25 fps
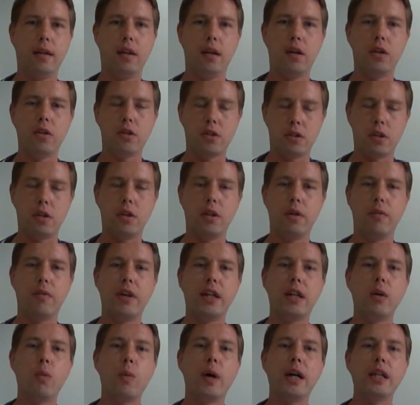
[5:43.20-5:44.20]

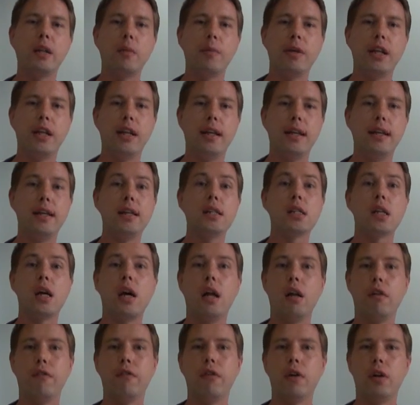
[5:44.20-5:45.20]
whether vitamin D is
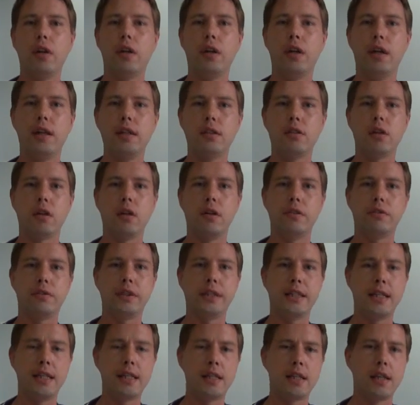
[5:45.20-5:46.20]
helpful in insulin
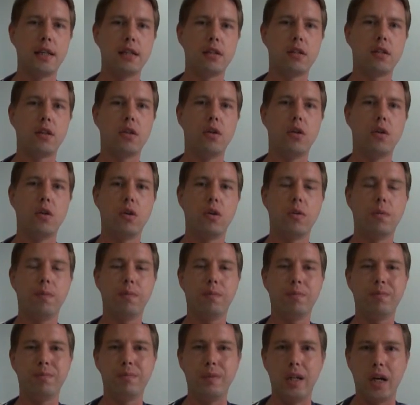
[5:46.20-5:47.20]
resistance or
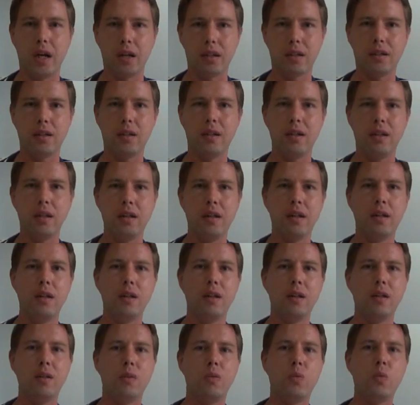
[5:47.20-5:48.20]
not.
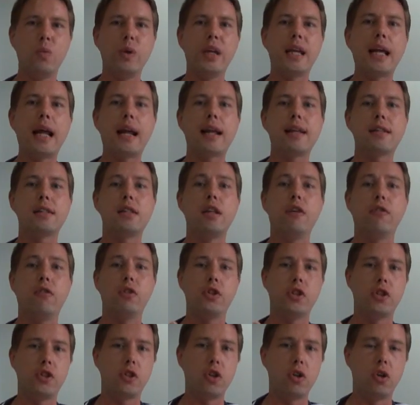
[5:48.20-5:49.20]
We cannot say
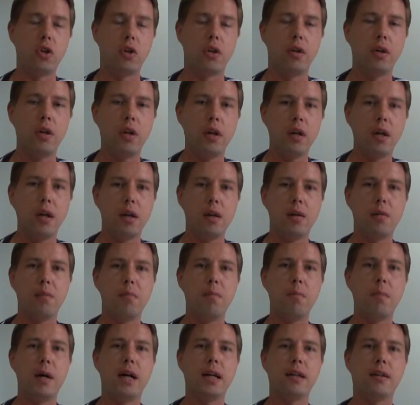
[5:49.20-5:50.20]
for sure,
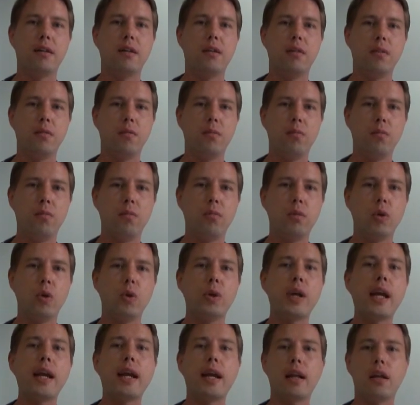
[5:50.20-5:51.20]
but
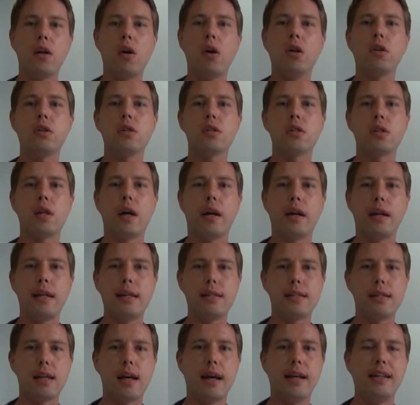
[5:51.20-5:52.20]
looking at all the
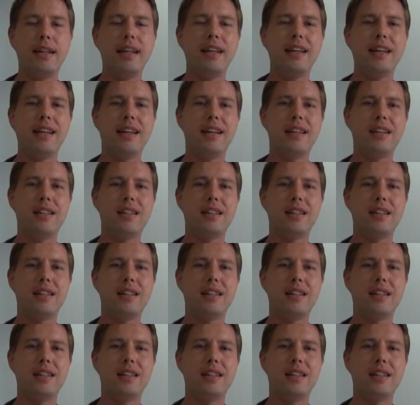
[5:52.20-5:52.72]
studies, I think